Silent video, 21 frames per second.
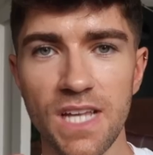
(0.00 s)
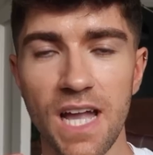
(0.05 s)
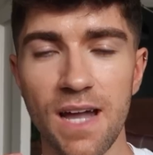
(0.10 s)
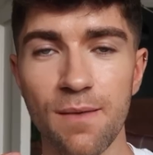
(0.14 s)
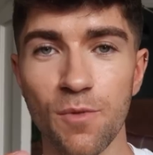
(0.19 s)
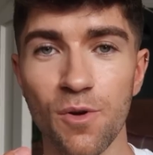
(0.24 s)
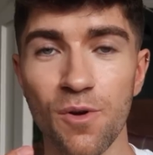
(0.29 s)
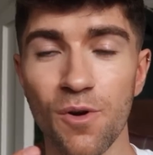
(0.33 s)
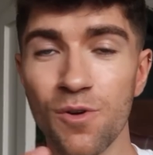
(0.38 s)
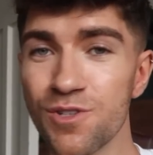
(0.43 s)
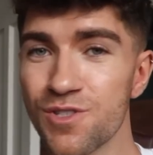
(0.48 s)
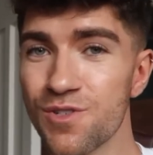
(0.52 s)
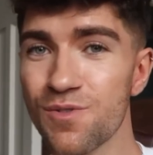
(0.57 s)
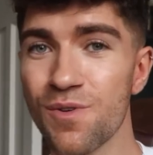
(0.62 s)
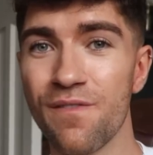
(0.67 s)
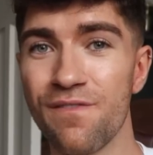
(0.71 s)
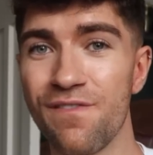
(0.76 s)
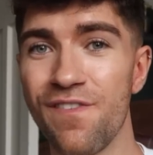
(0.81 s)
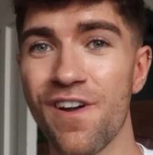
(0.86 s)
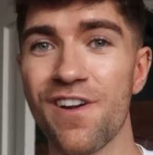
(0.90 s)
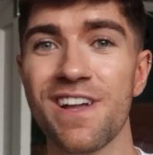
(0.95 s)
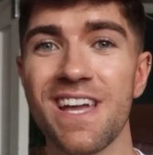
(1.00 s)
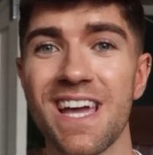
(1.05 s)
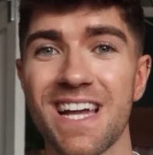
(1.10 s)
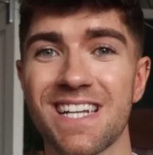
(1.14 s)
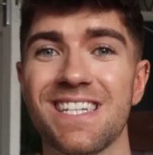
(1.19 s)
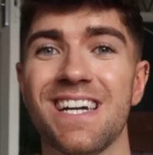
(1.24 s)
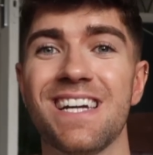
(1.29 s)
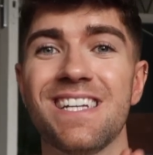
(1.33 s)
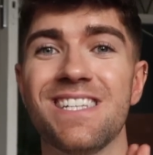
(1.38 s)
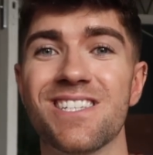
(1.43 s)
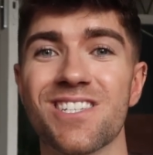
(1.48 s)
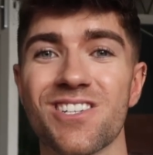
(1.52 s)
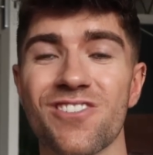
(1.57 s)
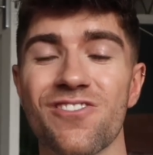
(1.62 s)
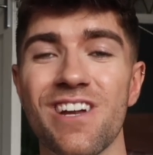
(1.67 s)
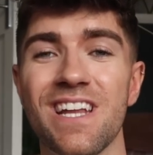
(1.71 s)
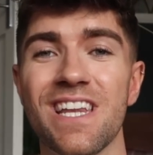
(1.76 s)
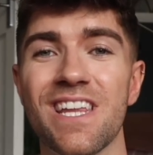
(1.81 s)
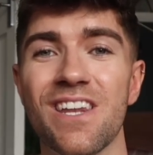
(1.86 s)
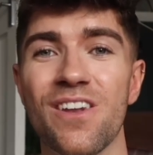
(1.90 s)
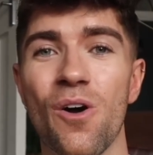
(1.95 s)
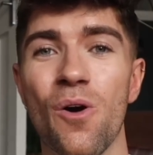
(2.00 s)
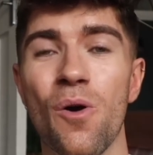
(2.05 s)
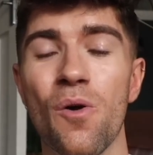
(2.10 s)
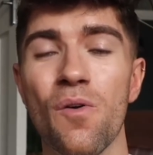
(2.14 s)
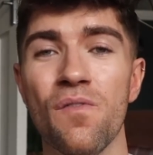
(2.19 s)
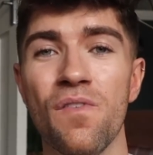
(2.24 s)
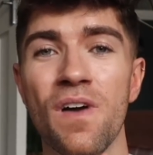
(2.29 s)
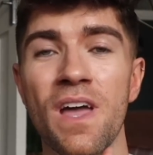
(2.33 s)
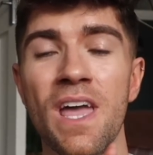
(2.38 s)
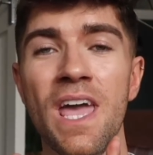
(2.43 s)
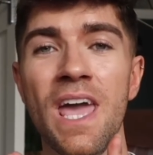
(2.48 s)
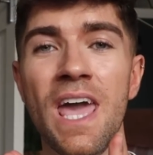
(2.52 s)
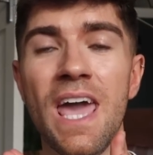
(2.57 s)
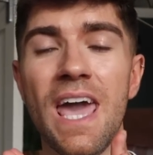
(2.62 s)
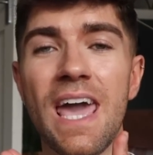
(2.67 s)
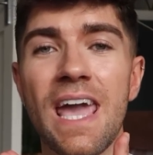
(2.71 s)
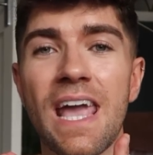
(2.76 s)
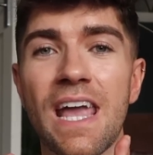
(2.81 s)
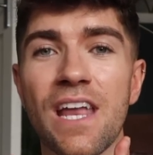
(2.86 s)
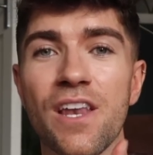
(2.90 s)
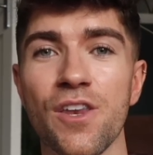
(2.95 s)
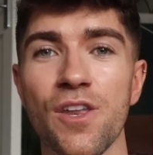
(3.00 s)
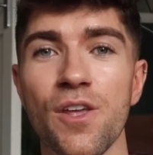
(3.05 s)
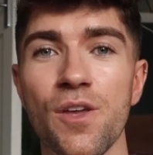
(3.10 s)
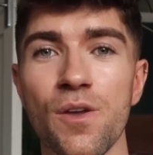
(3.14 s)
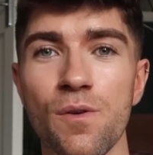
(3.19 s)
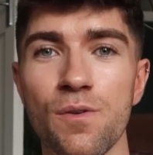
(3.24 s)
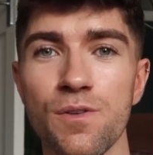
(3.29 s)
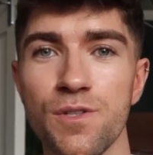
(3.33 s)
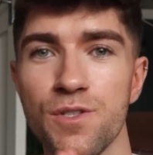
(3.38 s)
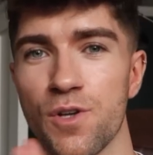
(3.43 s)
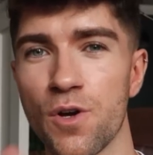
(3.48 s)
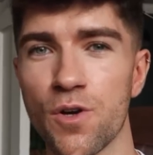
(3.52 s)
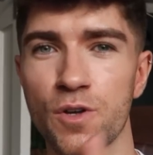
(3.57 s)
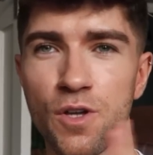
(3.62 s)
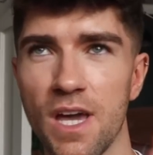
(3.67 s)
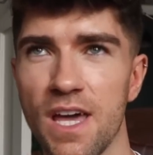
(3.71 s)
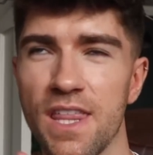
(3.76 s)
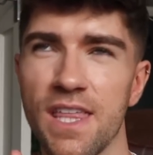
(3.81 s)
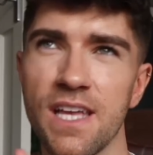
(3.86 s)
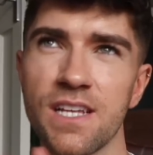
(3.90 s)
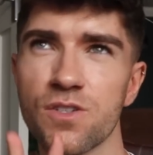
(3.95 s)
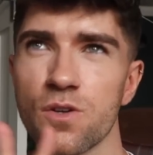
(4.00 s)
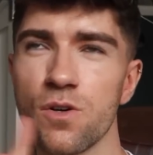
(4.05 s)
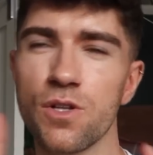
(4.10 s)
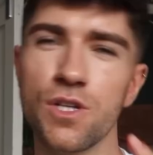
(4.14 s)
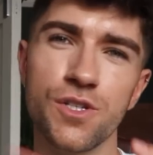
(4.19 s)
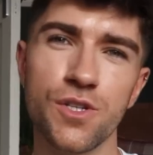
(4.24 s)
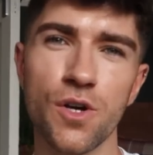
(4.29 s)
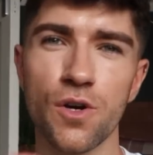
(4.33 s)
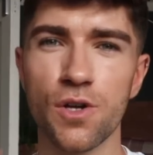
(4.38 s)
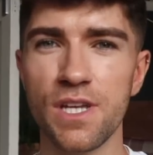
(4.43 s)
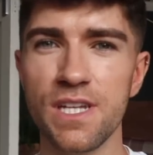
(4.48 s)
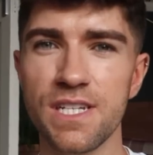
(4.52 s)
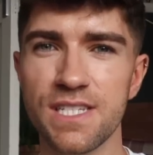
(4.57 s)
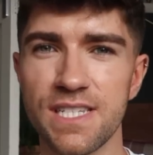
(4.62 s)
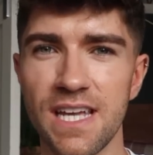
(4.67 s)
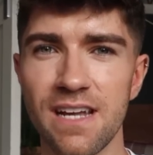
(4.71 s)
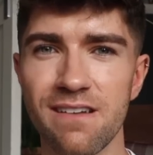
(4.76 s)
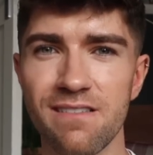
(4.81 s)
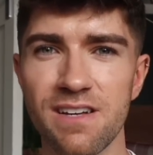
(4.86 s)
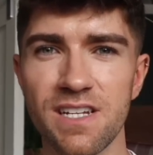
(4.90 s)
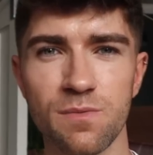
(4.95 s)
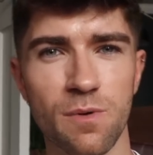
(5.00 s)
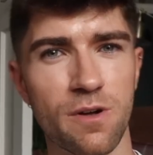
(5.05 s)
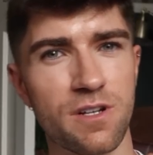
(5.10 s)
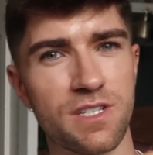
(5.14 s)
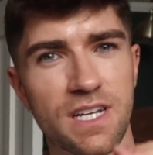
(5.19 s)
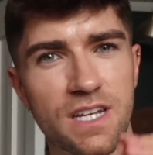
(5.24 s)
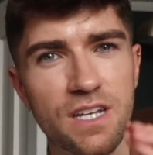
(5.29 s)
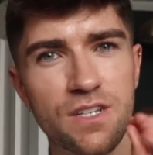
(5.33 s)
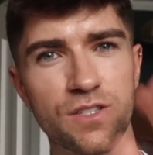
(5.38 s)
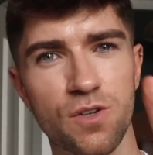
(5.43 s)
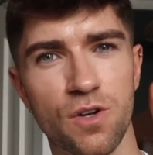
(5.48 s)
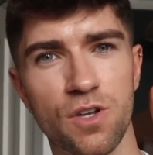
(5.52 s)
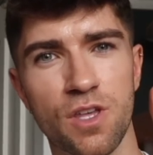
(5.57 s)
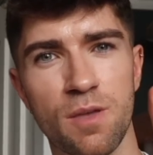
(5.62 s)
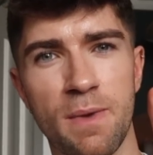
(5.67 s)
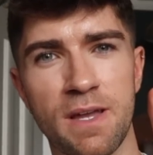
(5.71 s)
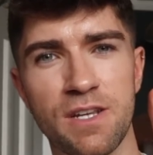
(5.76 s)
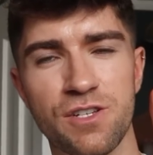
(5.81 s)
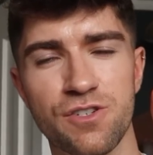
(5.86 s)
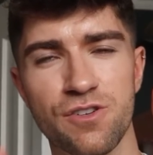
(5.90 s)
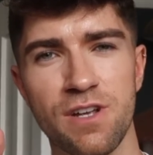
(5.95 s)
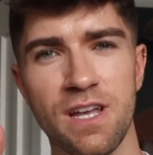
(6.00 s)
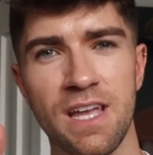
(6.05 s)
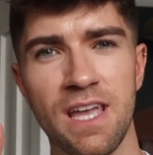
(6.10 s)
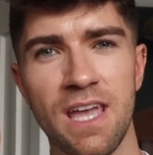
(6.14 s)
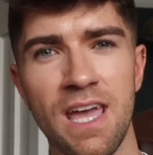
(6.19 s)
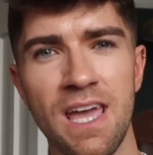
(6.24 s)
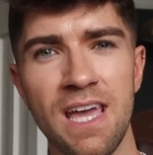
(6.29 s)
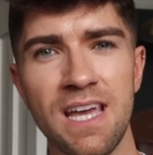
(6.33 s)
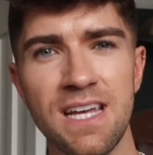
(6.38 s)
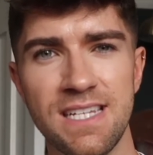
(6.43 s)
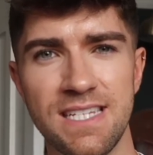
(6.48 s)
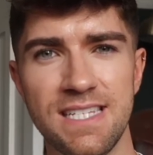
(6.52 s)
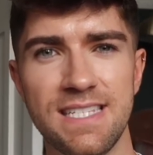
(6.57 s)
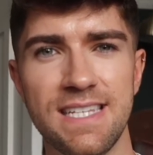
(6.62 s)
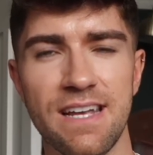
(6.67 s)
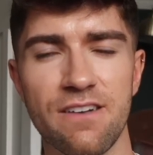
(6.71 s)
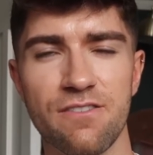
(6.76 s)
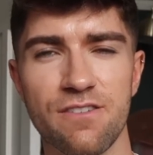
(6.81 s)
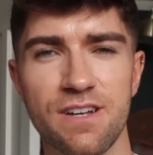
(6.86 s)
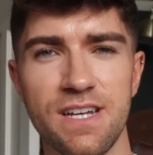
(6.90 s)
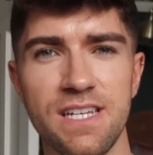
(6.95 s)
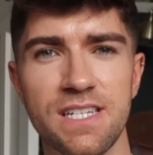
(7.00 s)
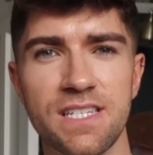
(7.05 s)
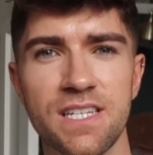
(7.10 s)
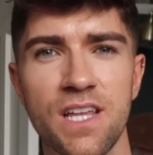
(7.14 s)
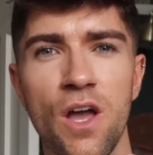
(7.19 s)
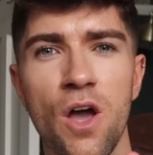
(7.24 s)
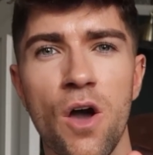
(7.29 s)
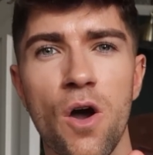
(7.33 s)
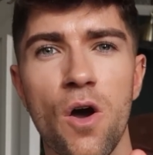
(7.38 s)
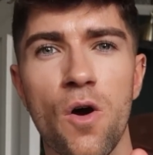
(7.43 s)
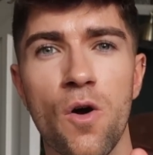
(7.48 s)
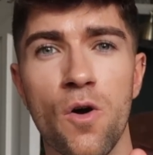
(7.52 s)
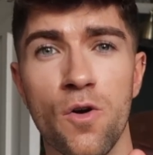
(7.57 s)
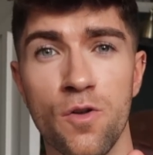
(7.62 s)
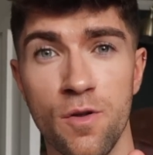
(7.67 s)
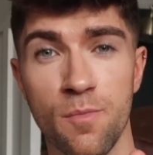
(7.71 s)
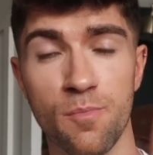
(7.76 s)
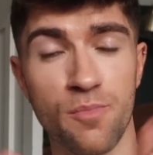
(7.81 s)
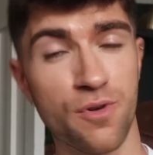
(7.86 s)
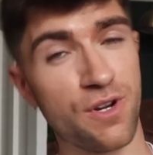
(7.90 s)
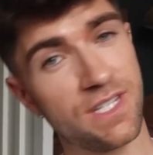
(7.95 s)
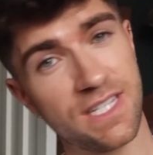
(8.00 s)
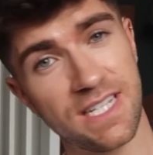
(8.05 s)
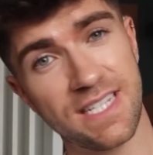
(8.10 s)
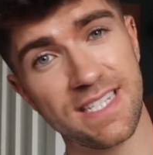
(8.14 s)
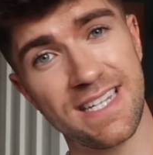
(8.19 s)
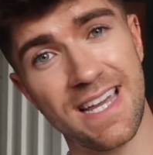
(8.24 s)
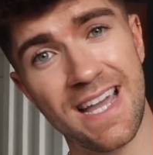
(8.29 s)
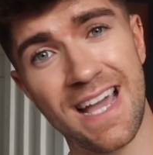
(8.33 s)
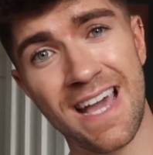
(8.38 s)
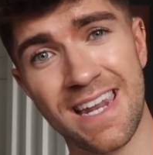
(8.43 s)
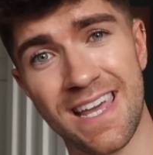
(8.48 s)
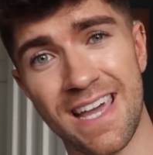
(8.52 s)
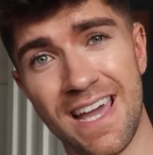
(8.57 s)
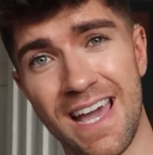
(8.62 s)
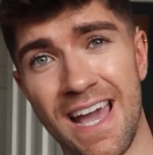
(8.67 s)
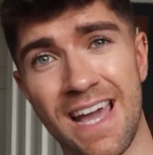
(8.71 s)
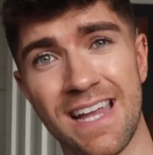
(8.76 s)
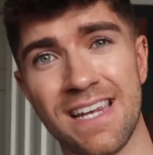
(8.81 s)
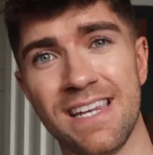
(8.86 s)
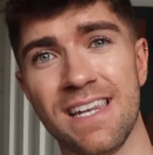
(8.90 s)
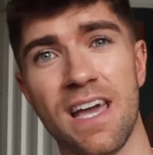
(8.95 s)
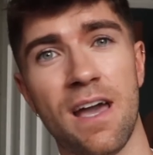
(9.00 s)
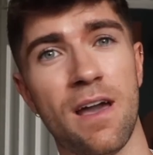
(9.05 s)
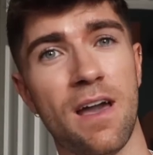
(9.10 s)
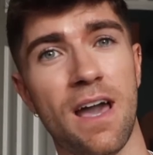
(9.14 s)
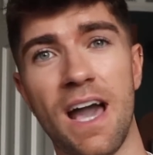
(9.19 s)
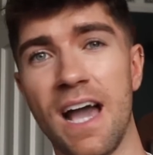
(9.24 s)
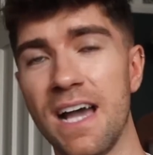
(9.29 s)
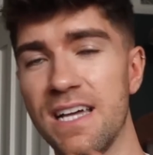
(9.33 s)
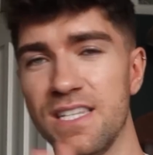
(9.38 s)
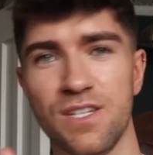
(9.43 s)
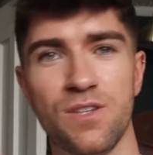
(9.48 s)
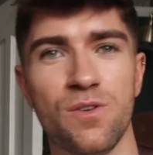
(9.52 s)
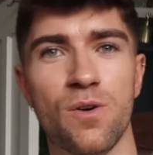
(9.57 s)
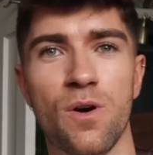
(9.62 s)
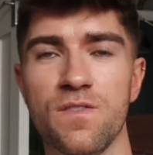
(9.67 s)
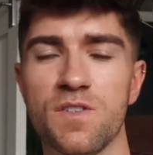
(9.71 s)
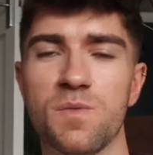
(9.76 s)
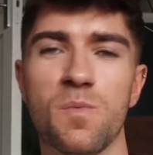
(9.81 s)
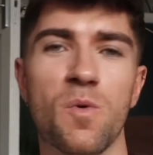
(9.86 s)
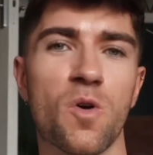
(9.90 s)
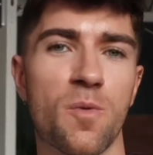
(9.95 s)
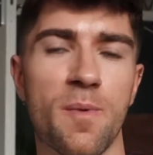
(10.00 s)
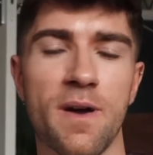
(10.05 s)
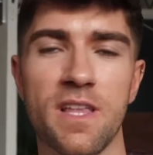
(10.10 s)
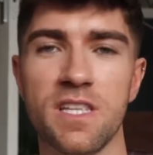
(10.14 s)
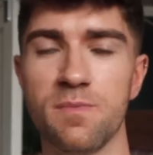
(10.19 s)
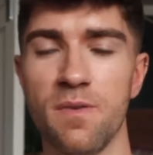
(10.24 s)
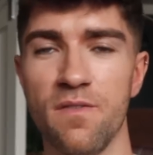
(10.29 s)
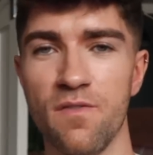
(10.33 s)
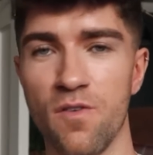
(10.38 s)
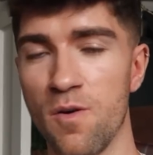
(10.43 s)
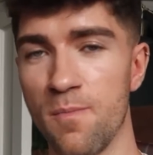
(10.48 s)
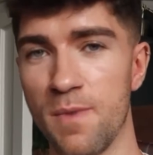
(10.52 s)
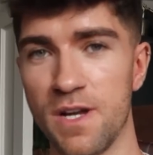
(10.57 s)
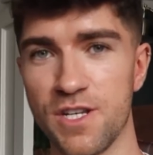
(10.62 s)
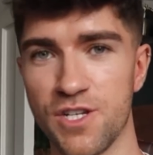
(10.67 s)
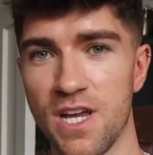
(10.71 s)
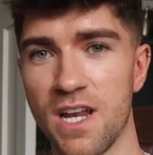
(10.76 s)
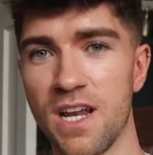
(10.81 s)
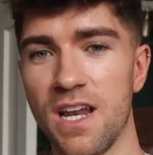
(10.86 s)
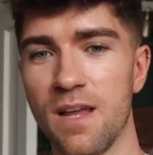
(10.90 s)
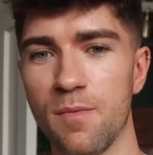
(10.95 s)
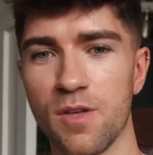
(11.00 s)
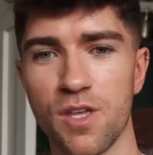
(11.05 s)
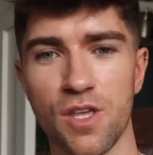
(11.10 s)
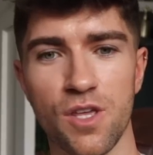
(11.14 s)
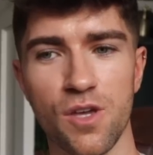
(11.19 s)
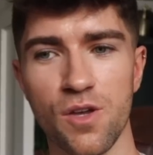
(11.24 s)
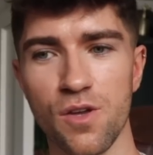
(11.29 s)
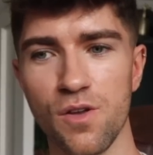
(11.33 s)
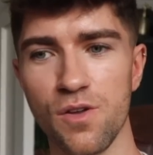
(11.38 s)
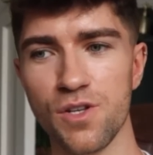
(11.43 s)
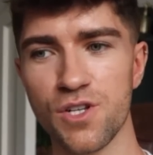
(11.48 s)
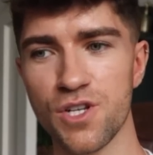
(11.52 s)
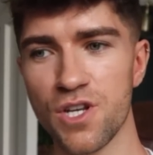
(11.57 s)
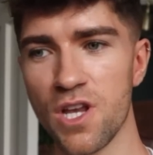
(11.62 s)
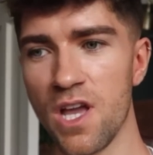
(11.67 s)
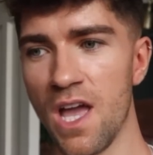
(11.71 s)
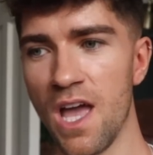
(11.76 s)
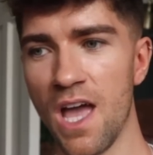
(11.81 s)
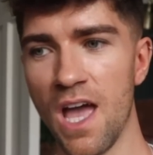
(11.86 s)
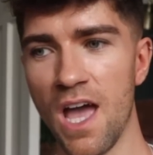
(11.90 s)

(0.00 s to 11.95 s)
I'm going to a very exciting screening of a new doc, I think it's called a docu-series, where it's like a documentary series on Princess Diana. And as you know, I've spoke about this before on my channel, I'm a huge,